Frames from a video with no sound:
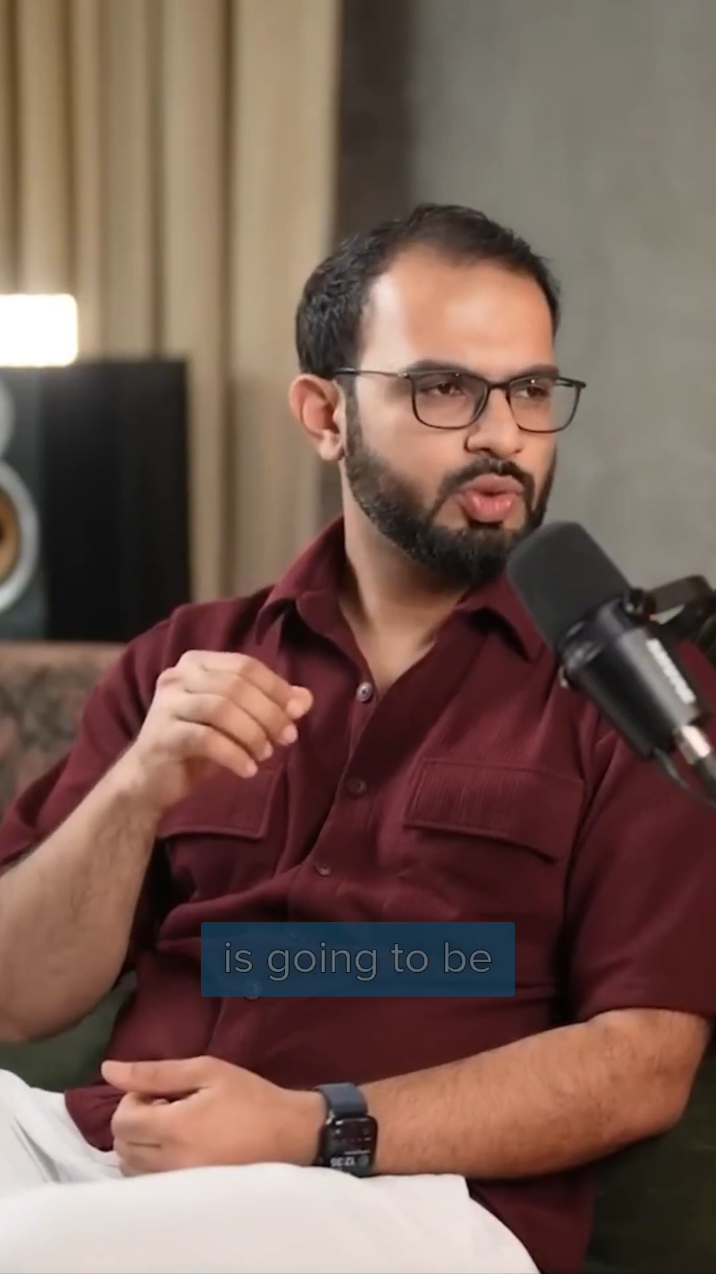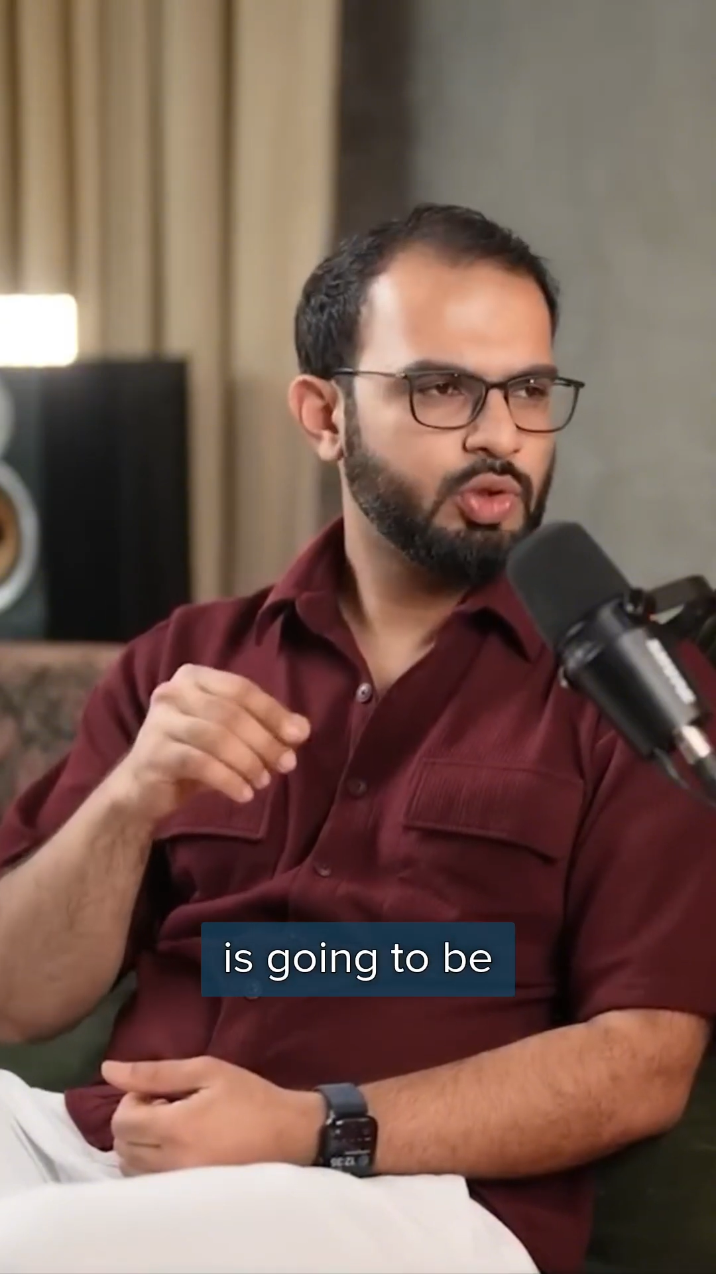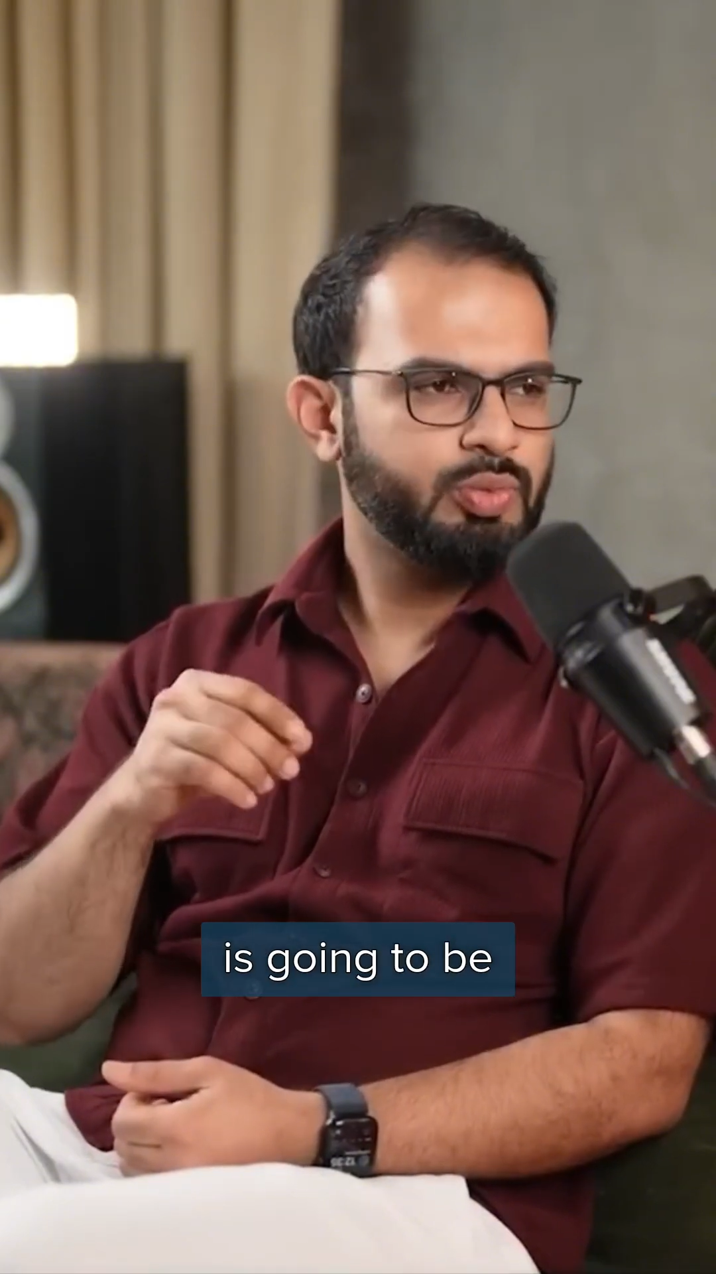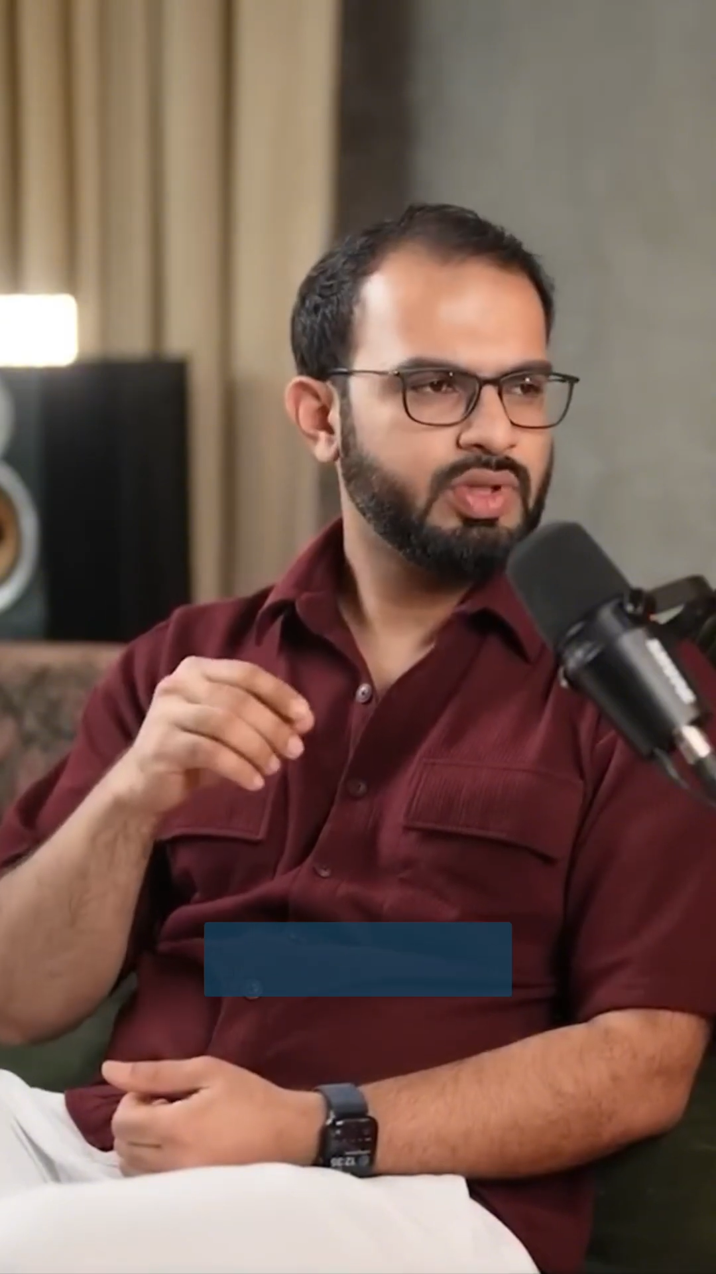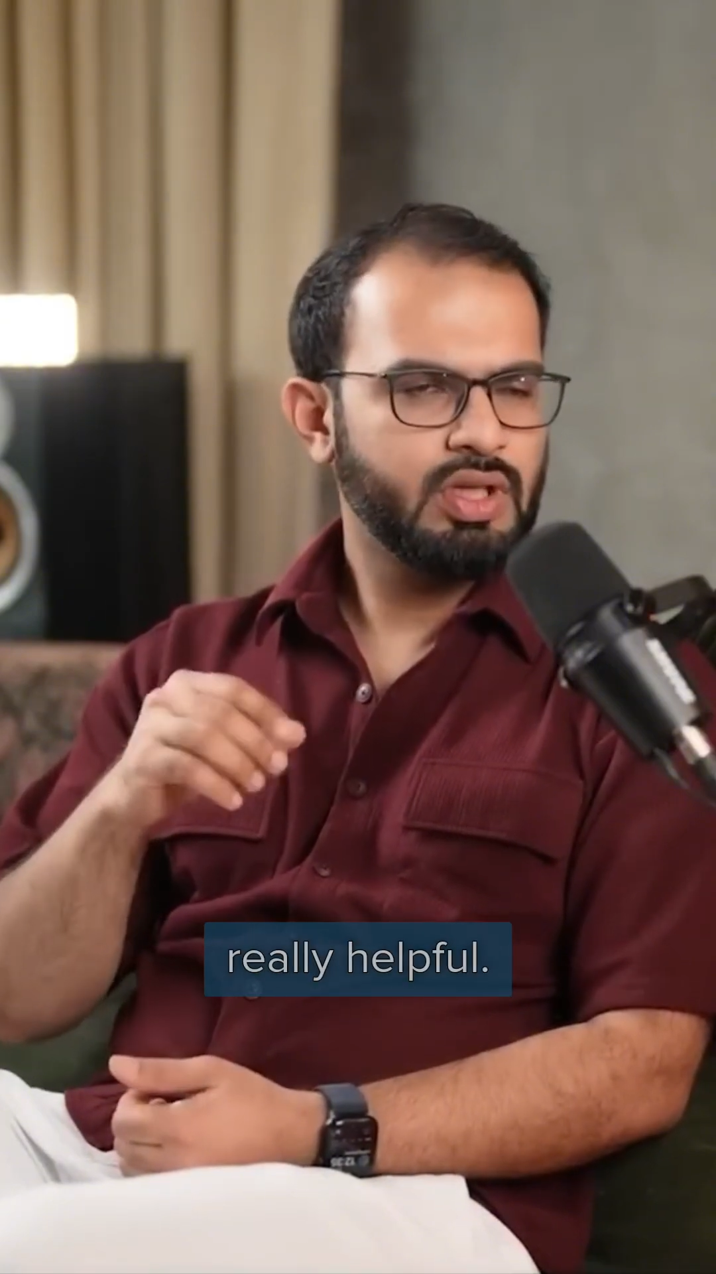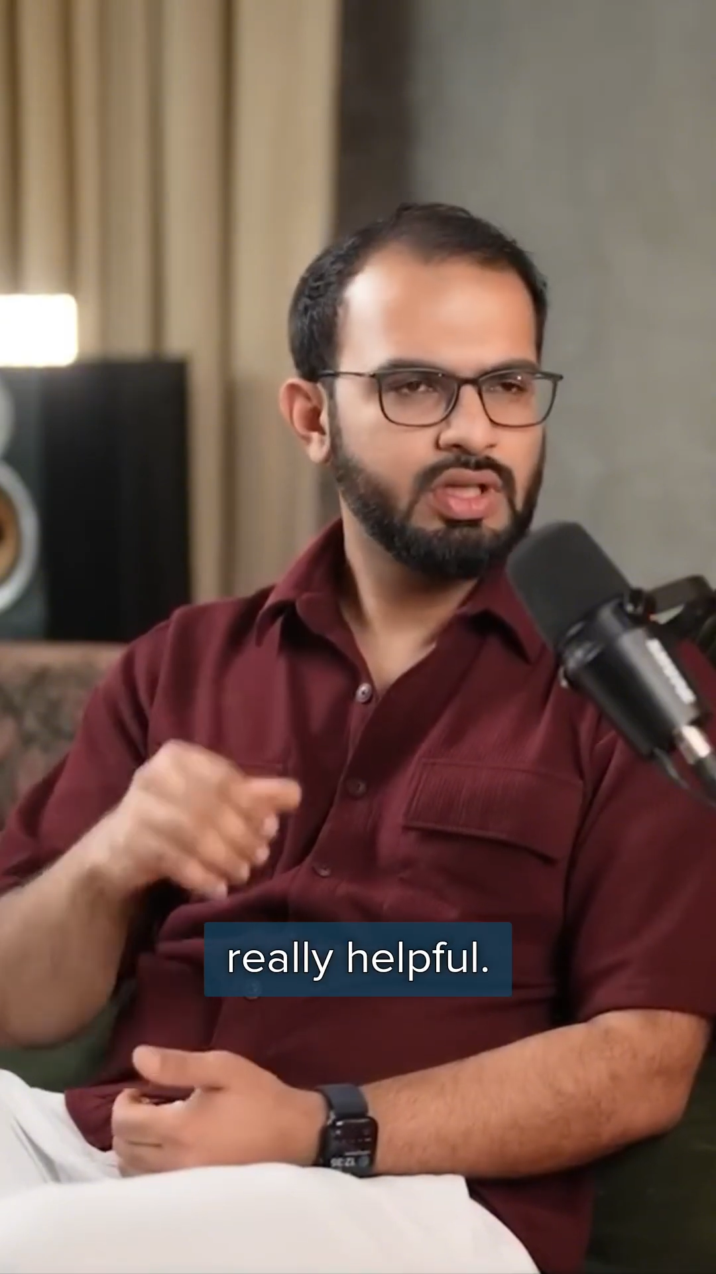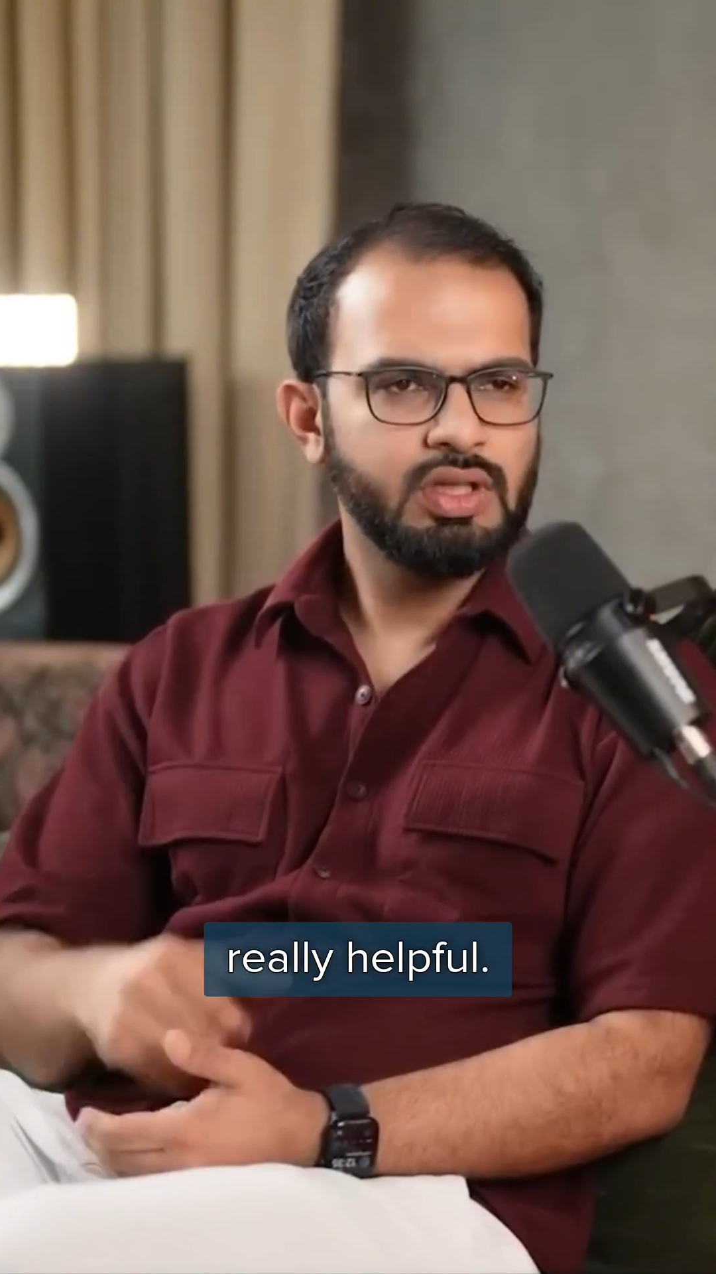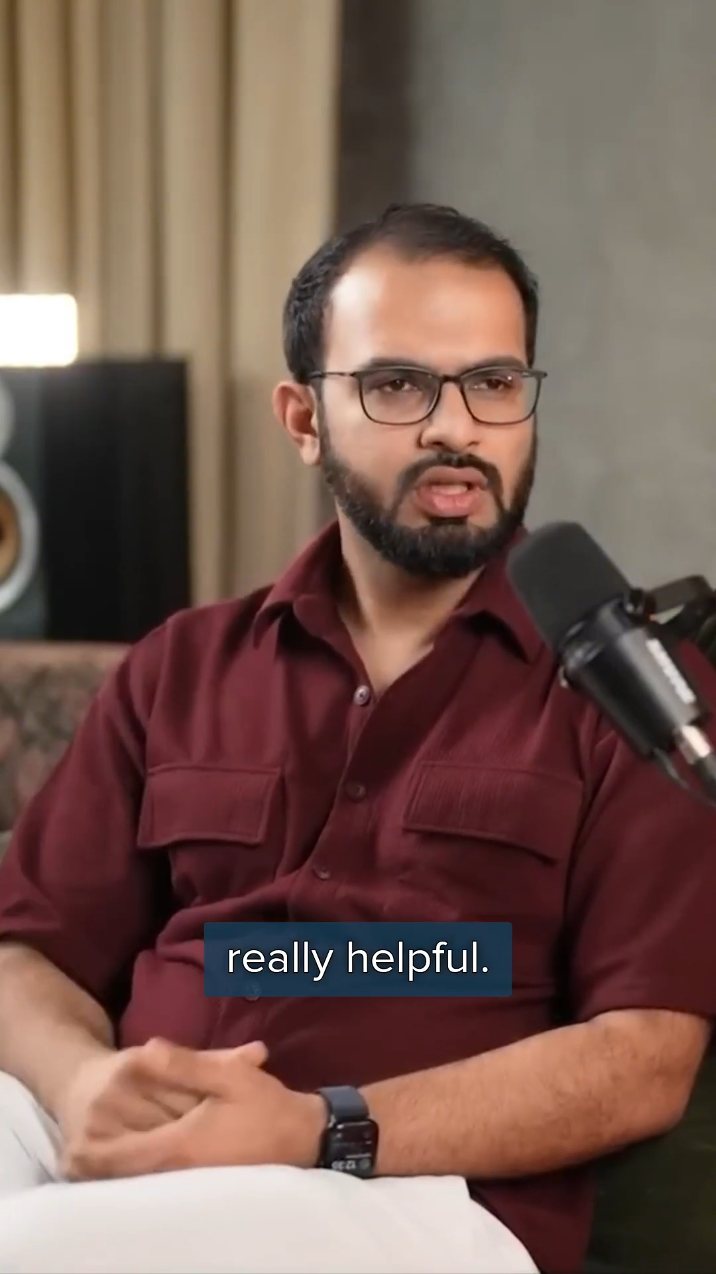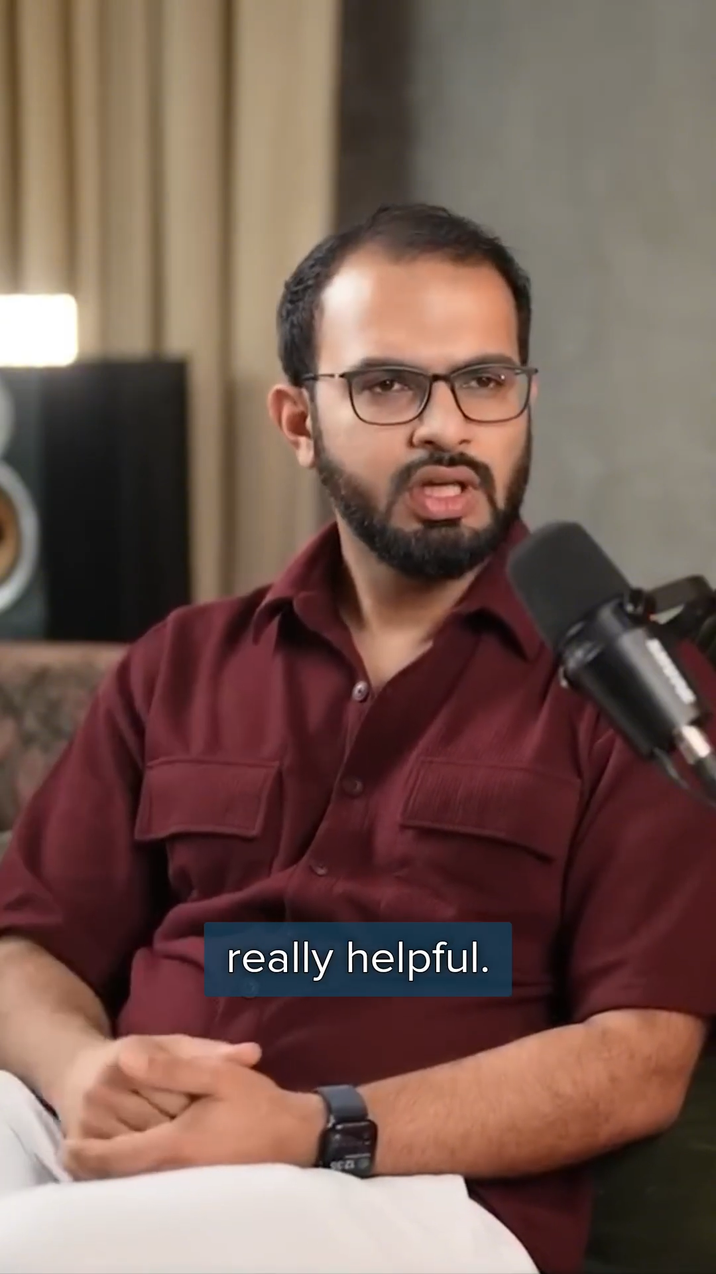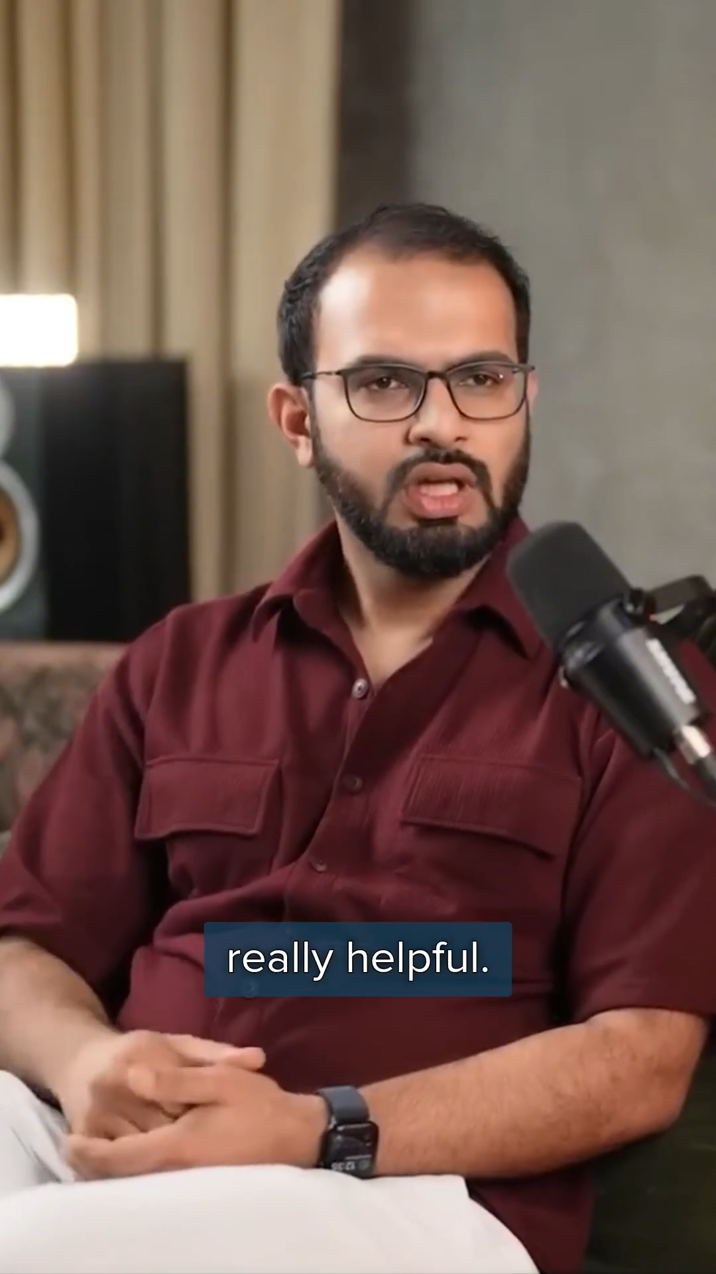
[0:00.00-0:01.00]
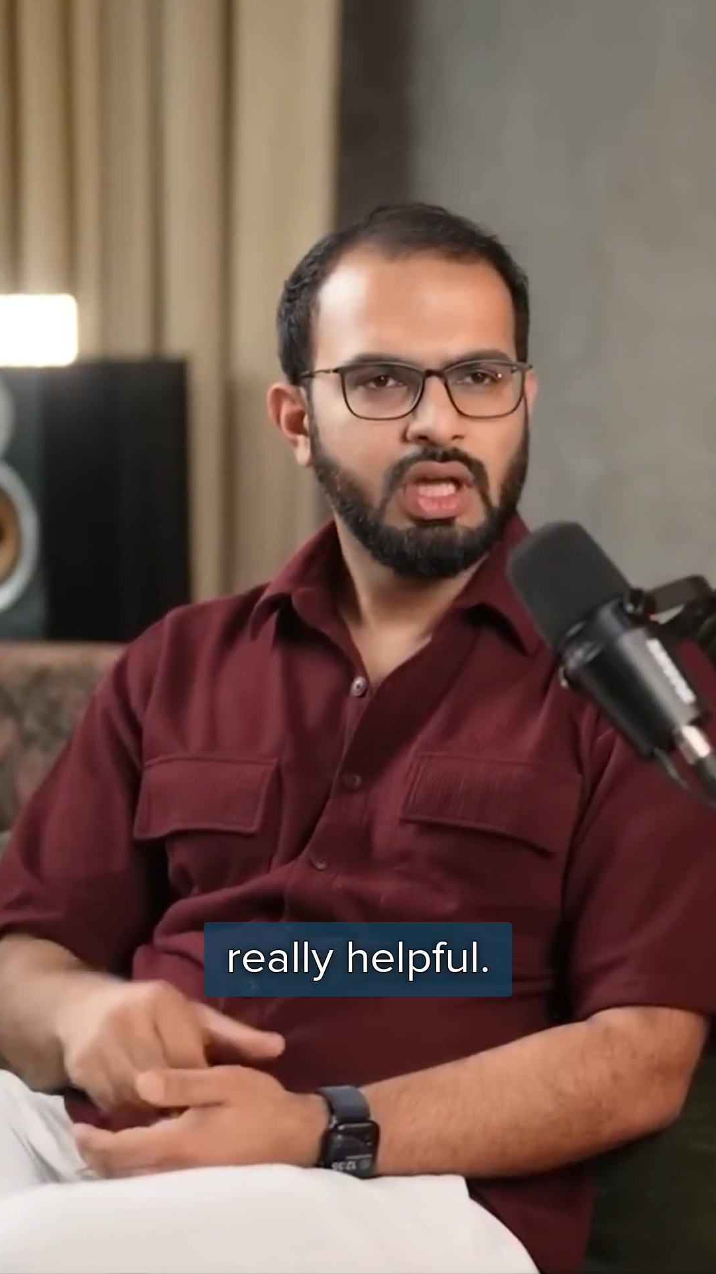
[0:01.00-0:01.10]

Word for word: going to be really